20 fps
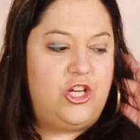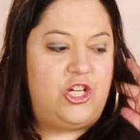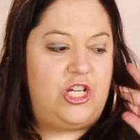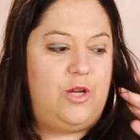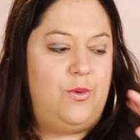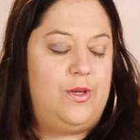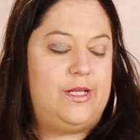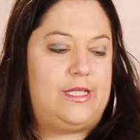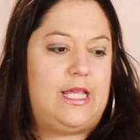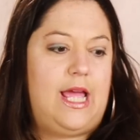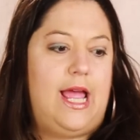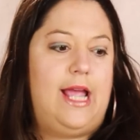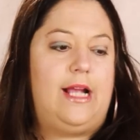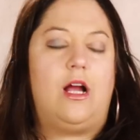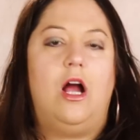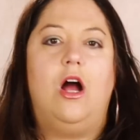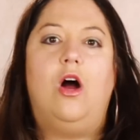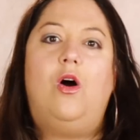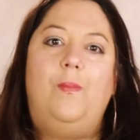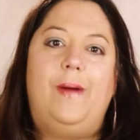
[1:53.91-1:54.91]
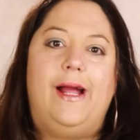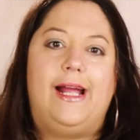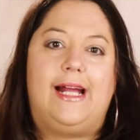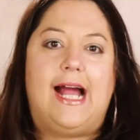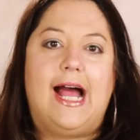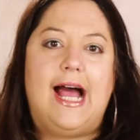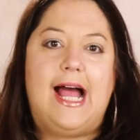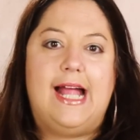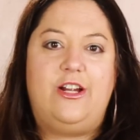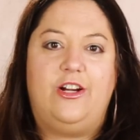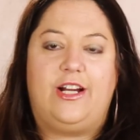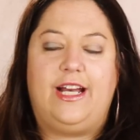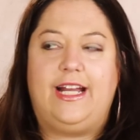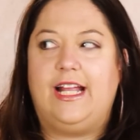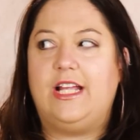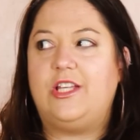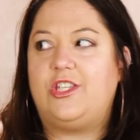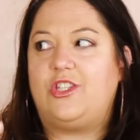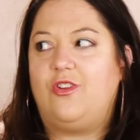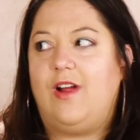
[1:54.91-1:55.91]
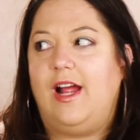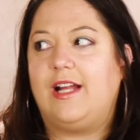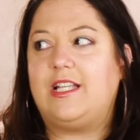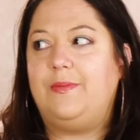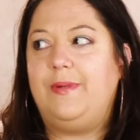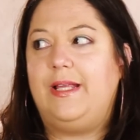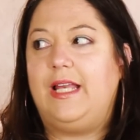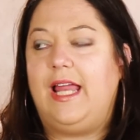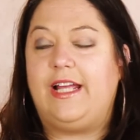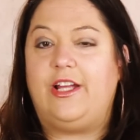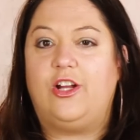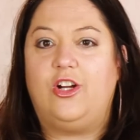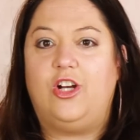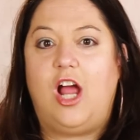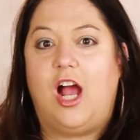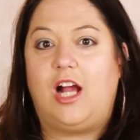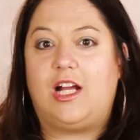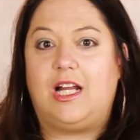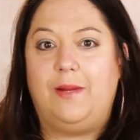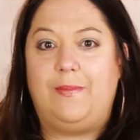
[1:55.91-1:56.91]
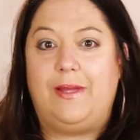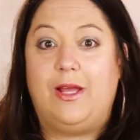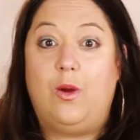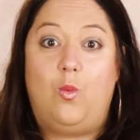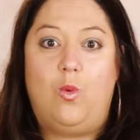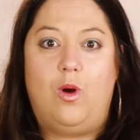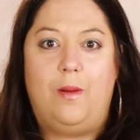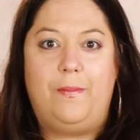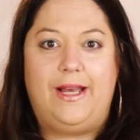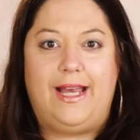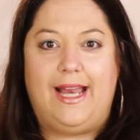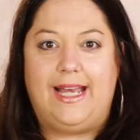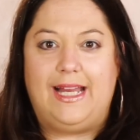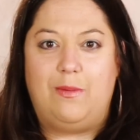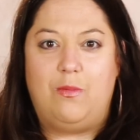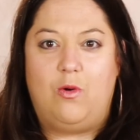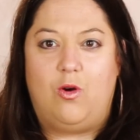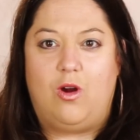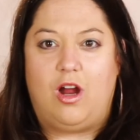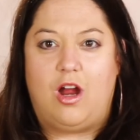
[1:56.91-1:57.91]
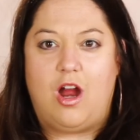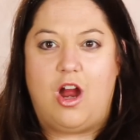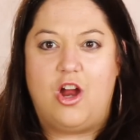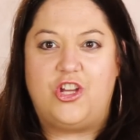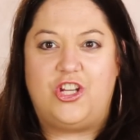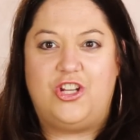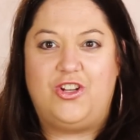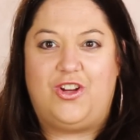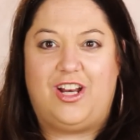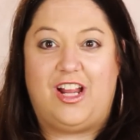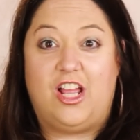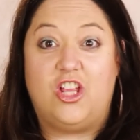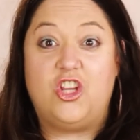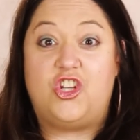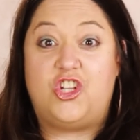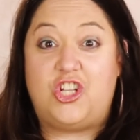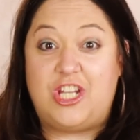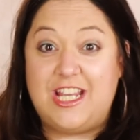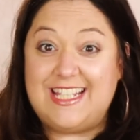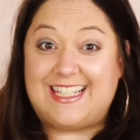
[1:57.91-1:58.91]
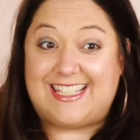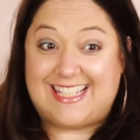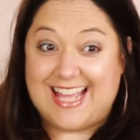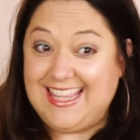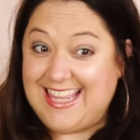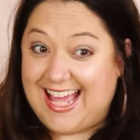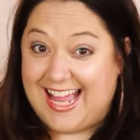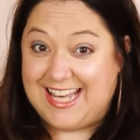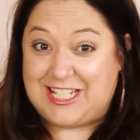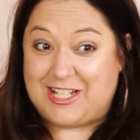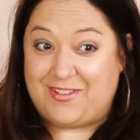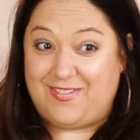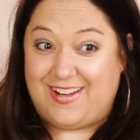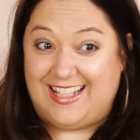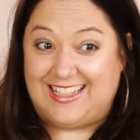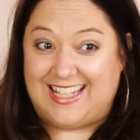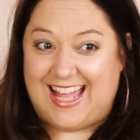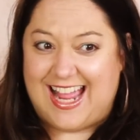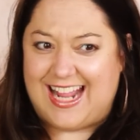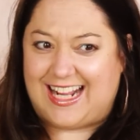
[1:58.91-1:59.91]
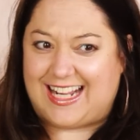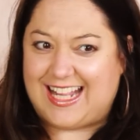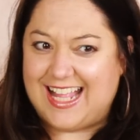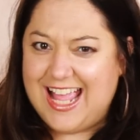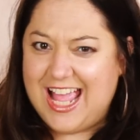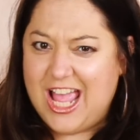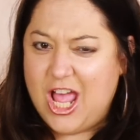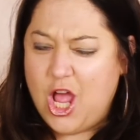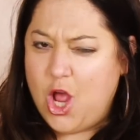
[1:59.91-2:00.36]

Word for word: And she was like, oh my God, you're getting a hysterectomy. Like, you're not gonna be a woman anymore. Aren't you gonna? She said that to me like,